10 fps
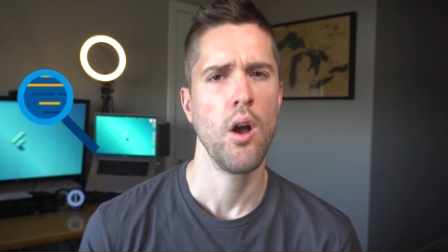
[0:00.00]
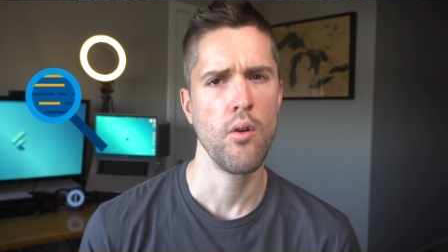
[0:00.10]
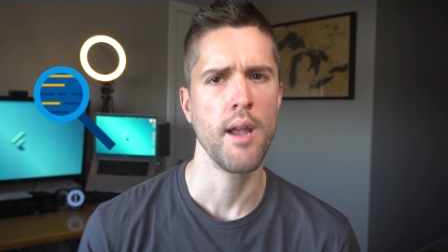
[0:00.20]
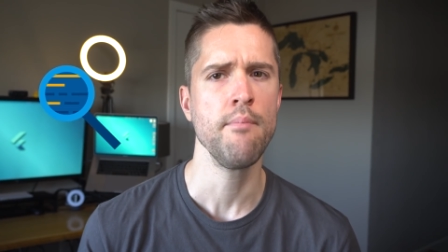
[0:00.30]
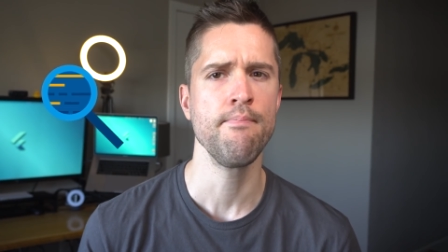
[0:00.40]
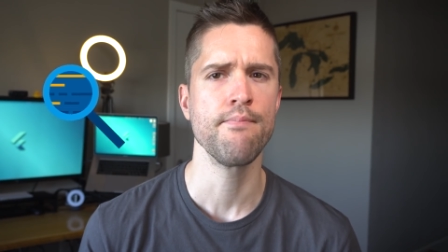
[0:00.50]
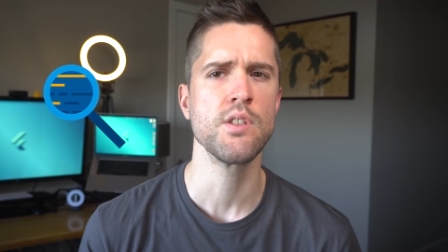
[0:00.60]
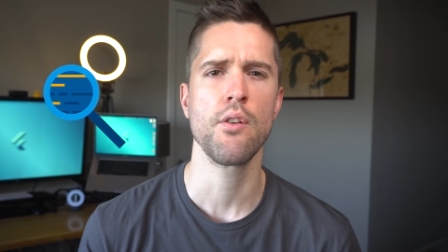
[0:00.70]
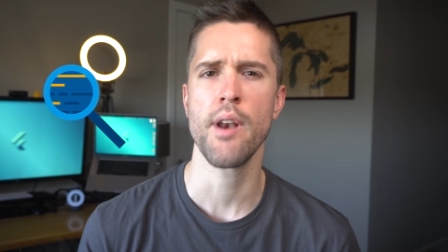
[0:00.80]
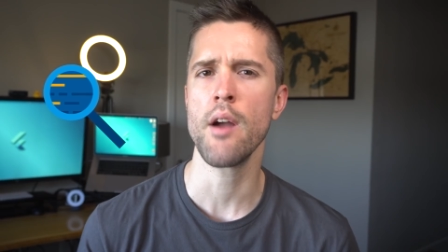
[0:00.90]
Okay,
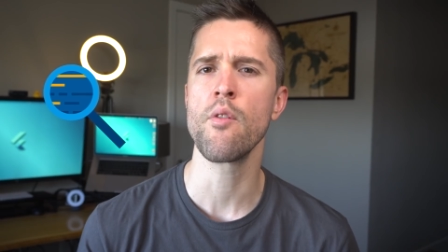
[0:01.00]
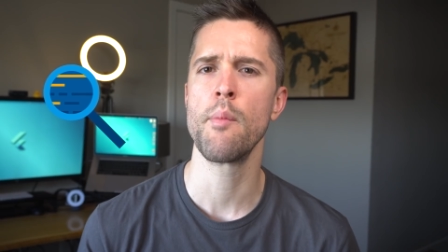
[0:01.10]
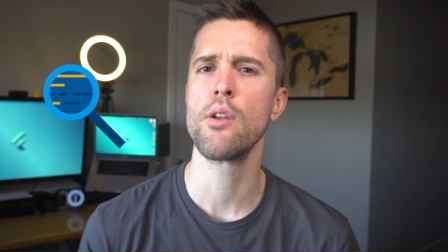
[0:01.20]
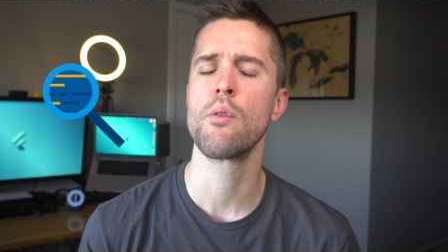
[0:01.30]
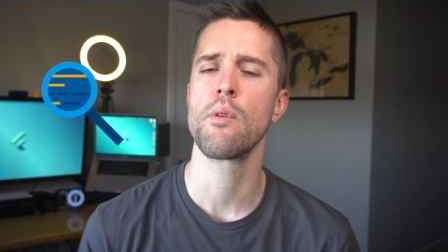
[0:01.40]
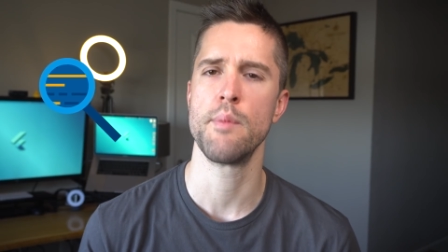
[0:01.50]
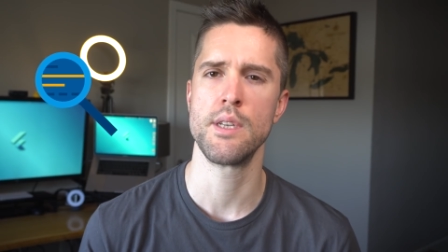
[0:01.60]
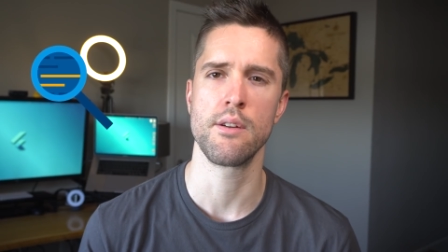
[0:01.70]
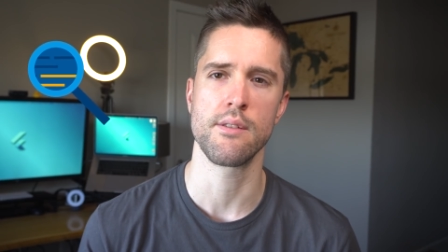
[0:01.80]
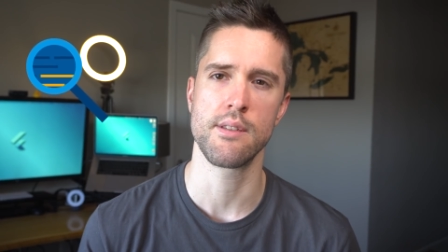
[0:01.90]
so you're now familiar with
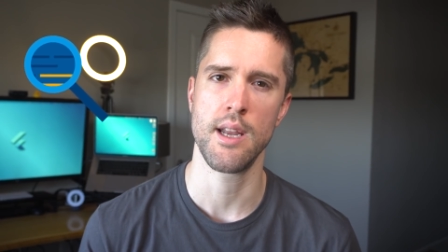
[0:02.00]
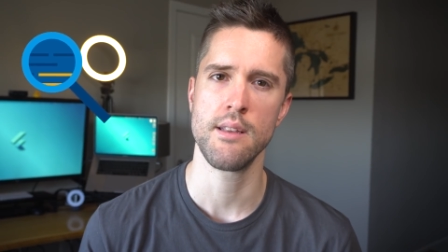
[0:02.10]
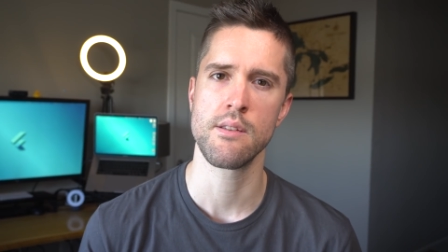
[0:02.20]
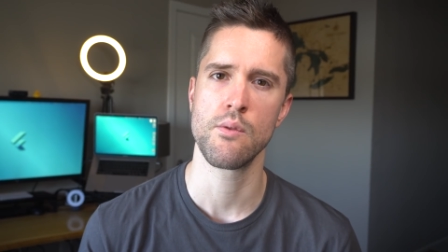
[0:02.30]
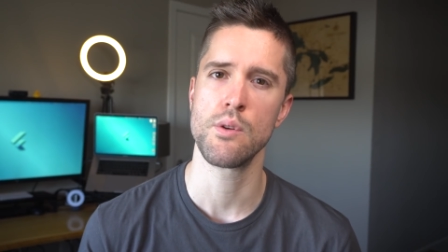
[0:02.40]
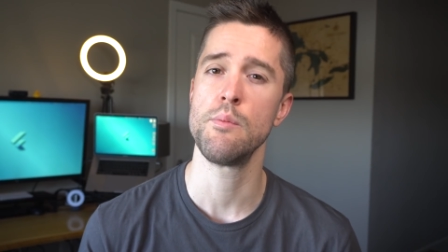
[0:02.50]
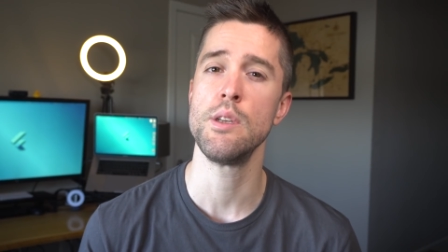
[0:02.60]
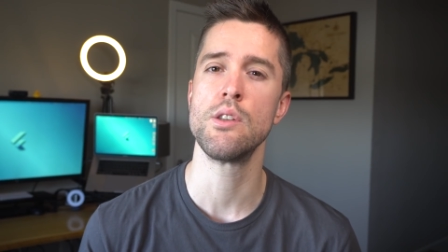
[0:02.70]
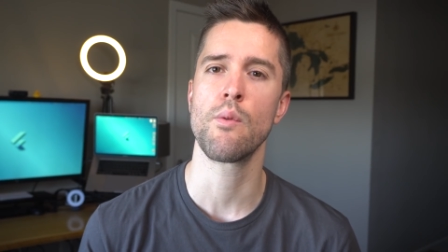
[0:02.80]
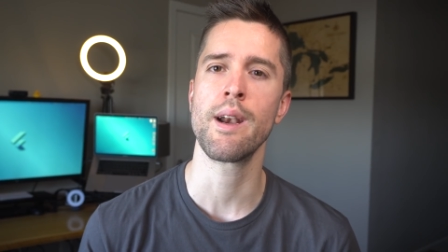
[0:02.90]
material states, which
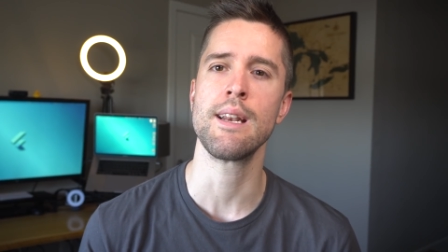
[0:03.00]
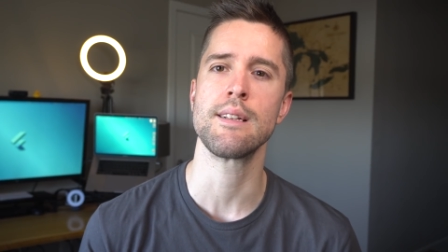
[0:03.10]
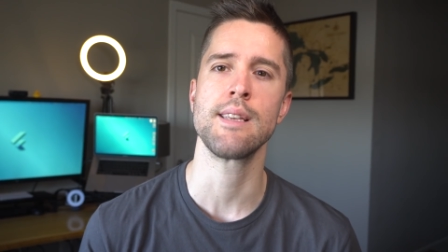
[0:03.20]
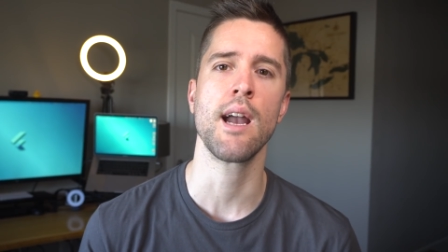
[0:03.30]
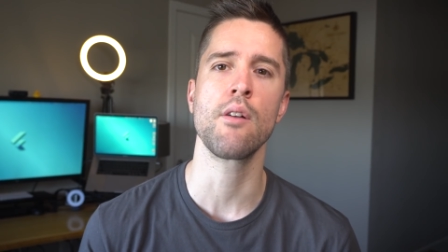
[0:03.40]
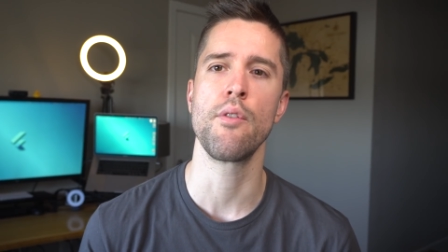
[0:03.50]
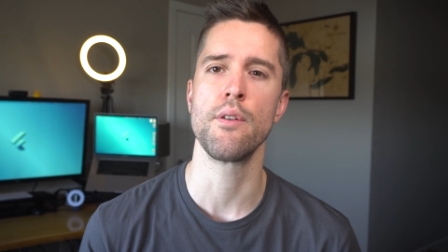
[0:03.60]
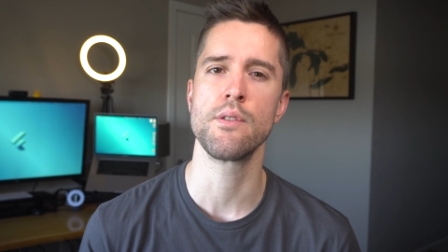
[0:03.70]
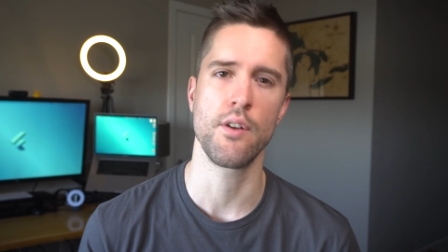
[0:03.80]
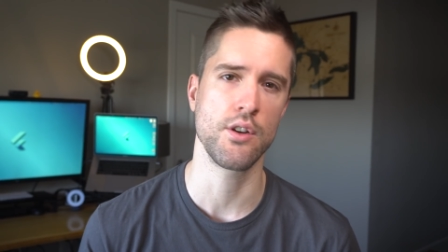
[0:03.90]
means you're ready to tackle
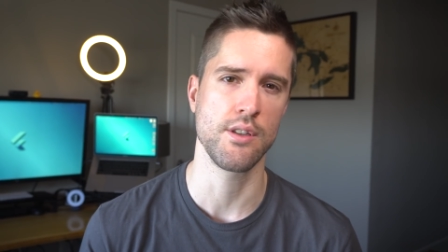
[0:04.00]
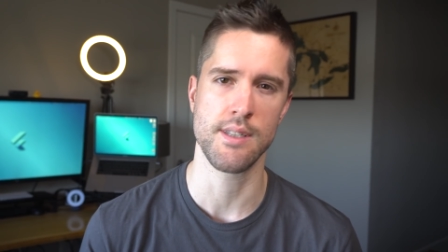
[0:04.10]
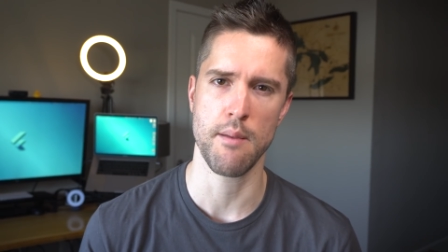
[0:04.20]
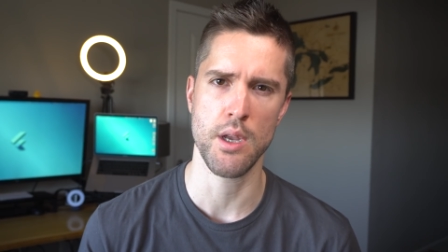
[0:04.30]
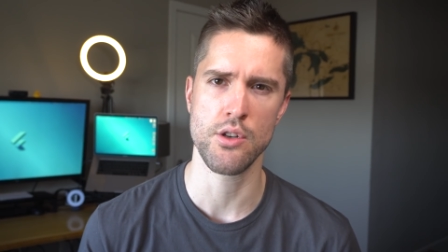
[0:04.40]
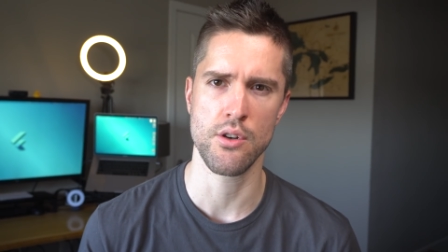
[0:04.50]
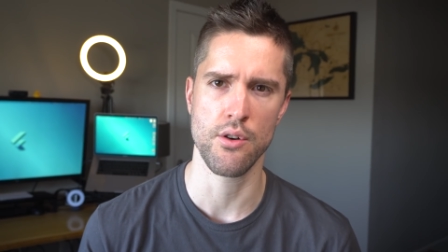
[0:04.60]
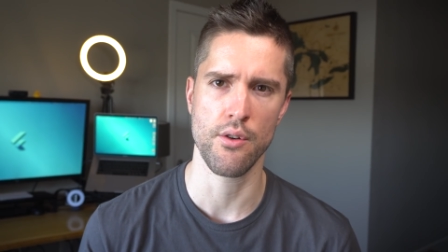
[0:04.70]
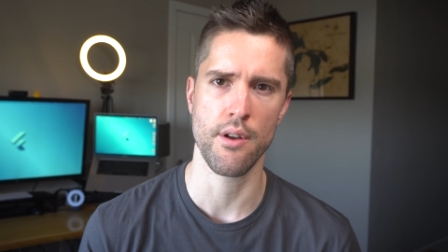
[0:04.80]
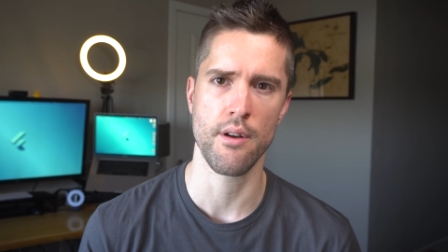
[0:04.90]
those functions I mentioned
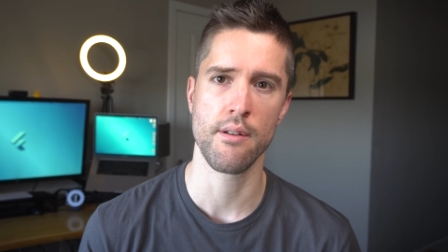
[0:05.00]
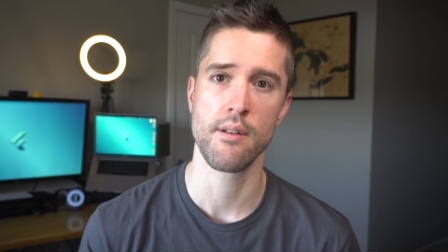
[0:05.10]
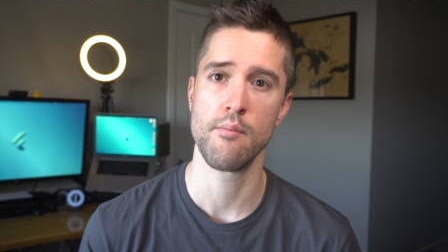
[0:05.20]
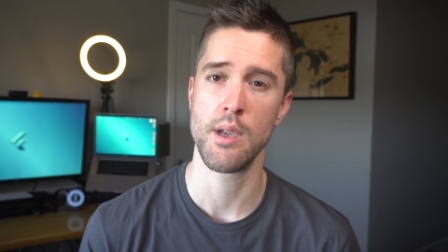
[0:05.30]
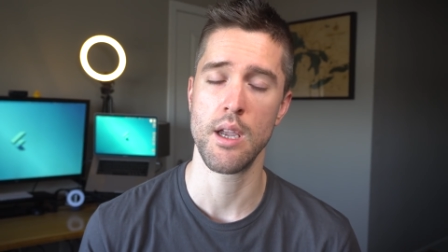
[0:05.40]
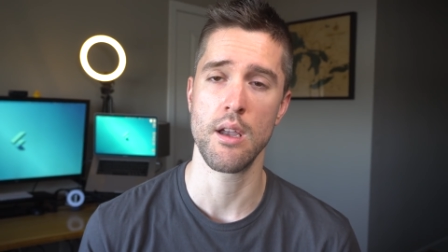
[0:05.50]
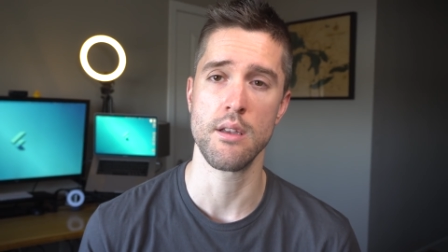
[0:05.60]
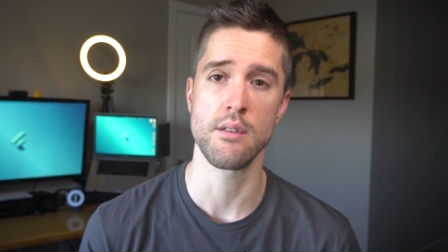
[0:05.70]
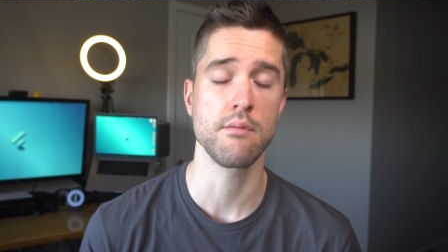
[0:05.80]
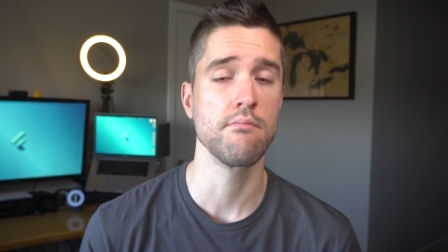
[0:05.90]
earlier,
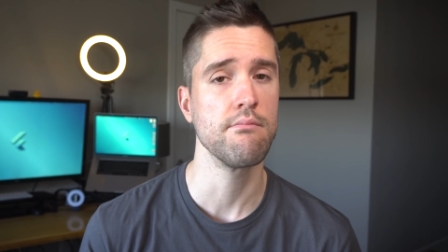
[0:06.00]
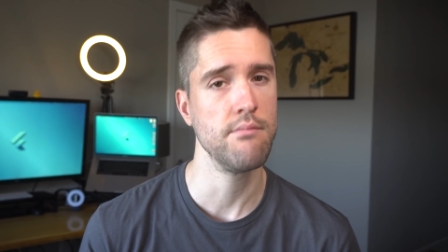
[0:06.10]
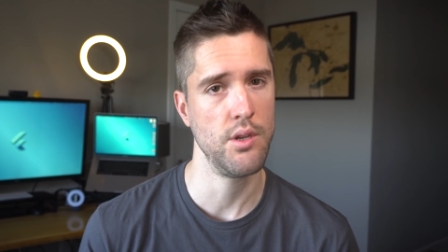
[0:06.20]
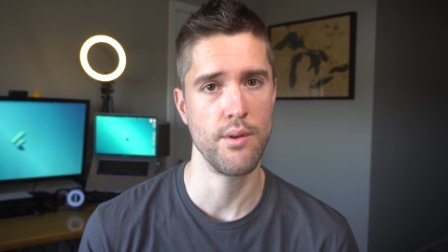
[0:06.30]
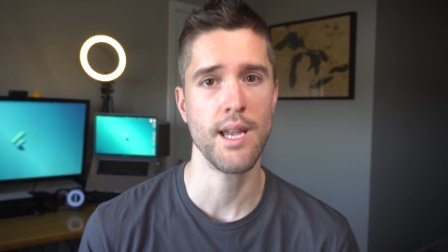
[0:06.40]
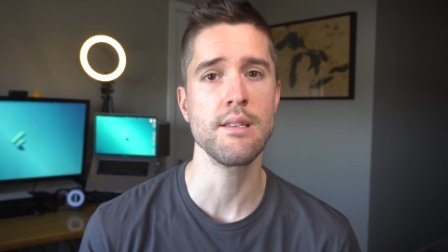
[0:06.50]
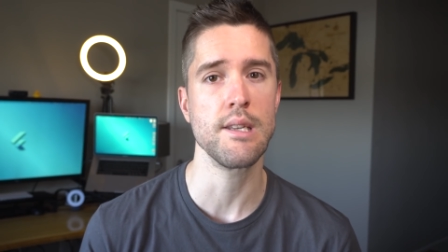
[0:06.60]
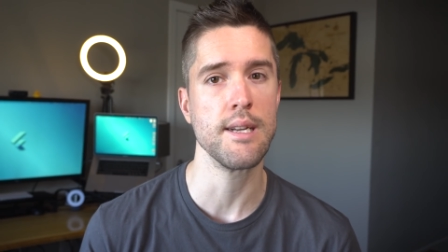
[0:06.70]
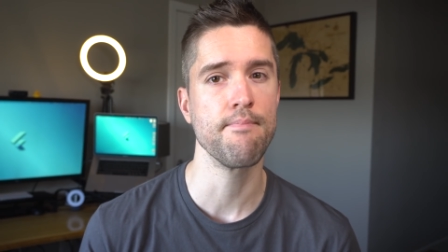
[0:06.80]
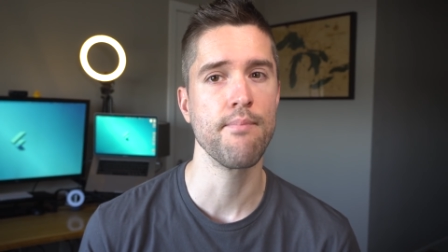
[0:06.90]
because, you
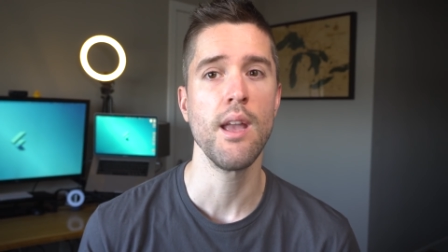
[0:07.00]
guessed it,